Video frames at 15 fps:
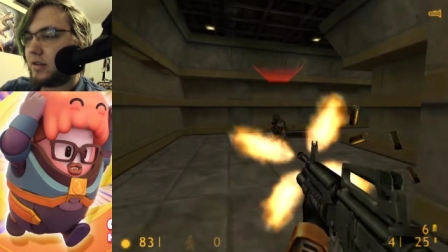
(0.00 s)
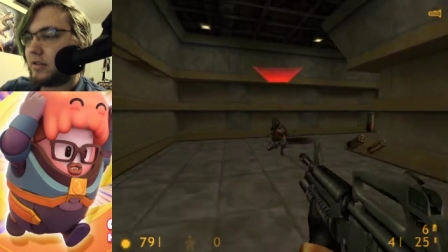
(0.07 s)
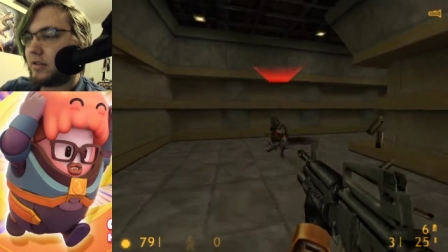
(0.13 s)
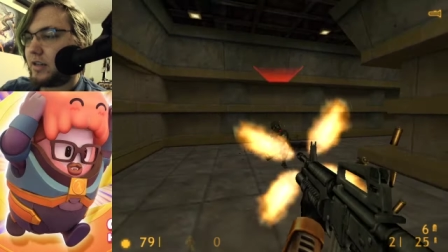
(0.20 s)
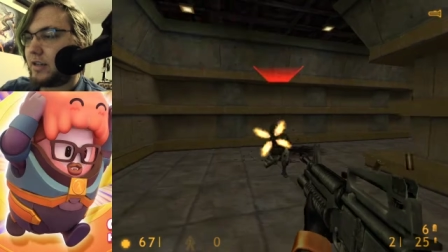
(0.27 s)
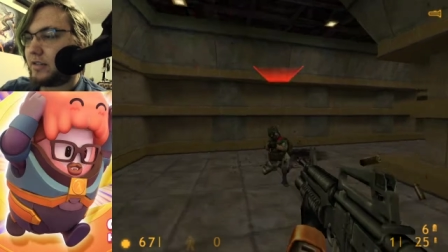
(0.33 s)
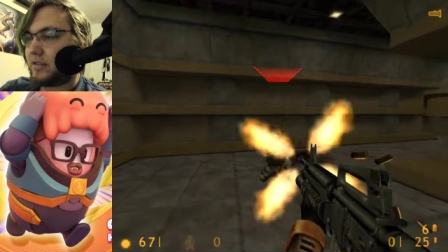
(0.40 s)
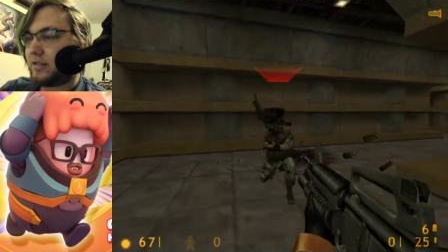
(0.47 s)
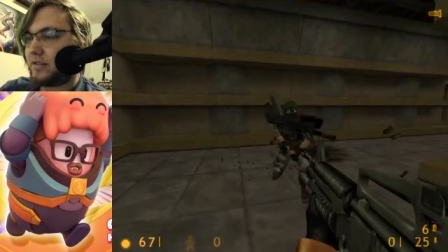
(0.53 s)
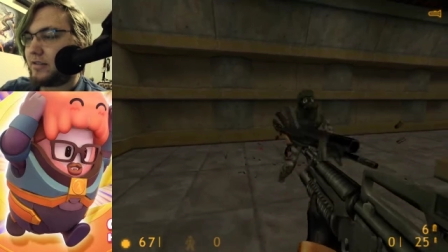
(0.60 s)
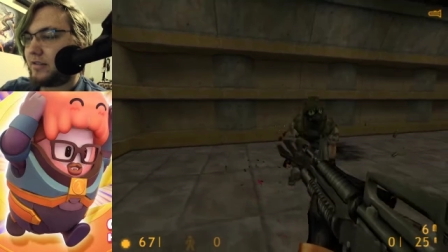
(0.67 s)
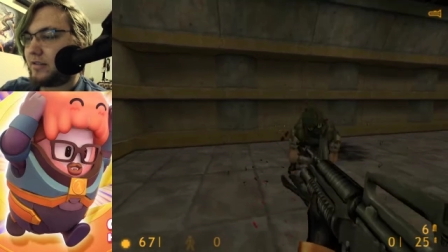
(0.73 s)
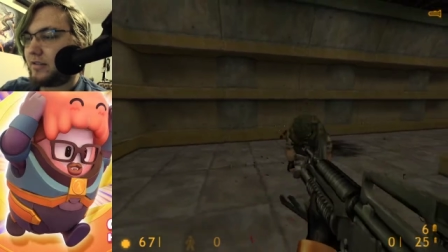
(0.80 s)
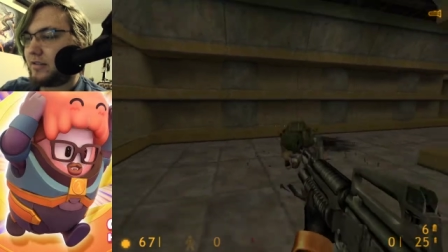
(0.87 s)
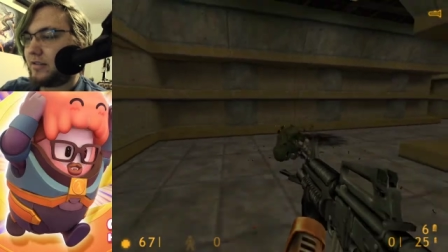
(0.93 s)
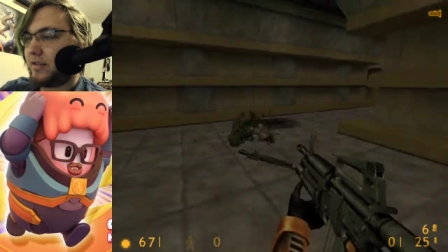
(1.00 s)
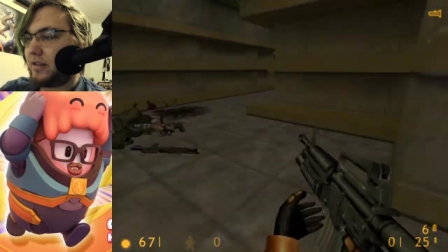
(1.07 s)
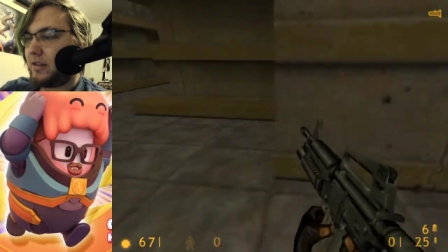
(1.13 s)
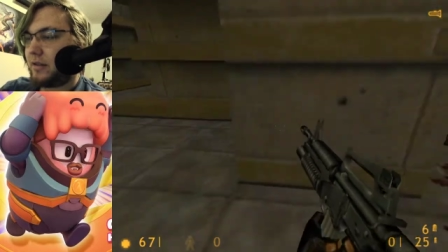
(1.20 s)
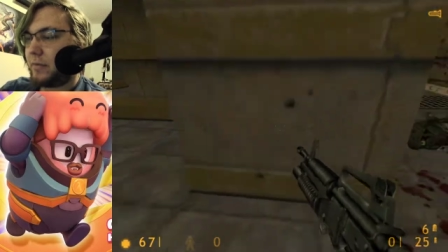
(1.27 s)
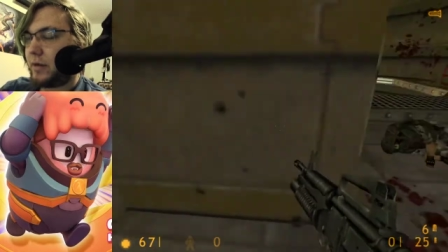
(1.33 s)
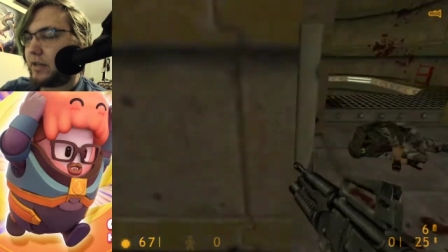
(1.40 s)
Jesus.
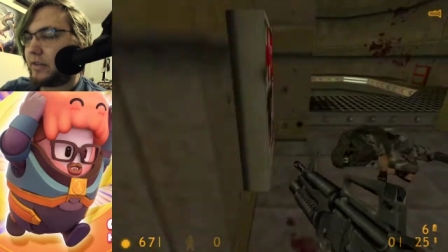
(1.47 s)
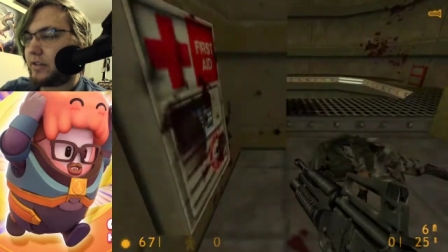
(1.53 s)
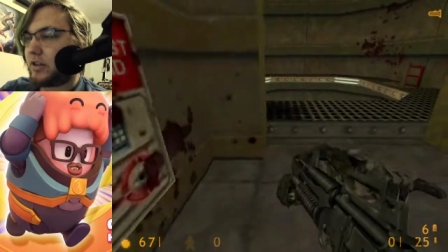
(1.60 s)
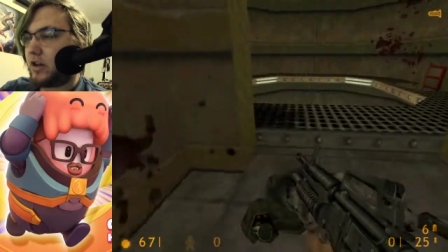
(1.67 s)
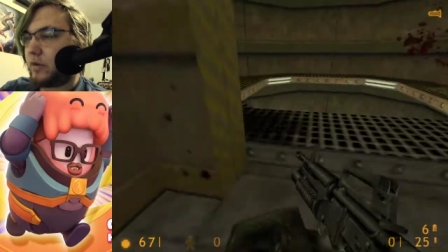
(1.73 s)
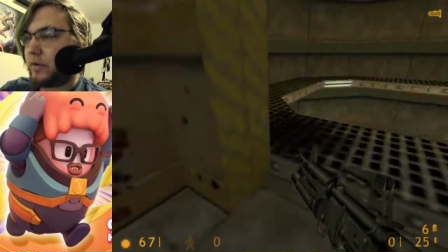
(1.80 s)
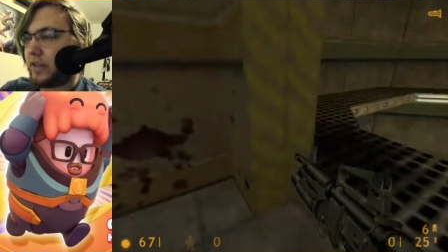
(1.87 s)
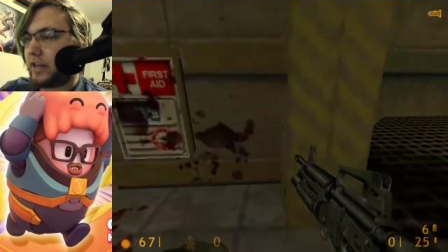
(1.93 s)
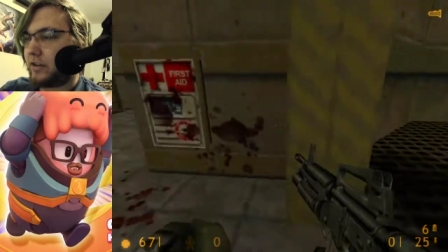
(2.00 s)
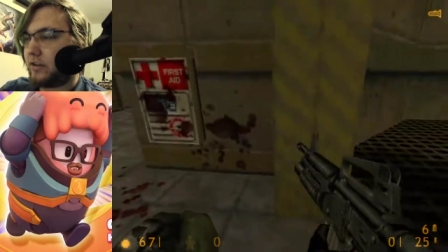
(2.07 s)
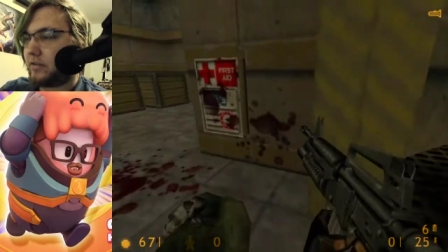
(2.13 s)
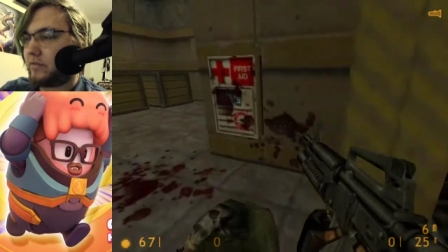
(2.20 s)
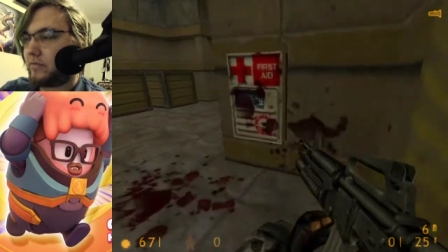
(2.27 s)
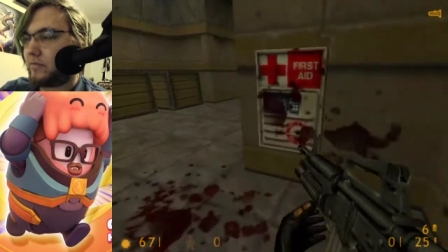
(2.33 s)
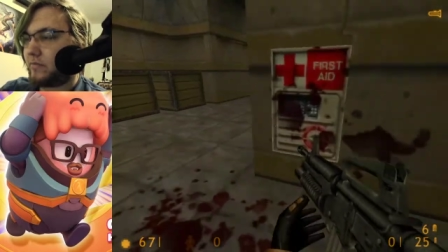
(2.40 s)
Mind this call with Aaron?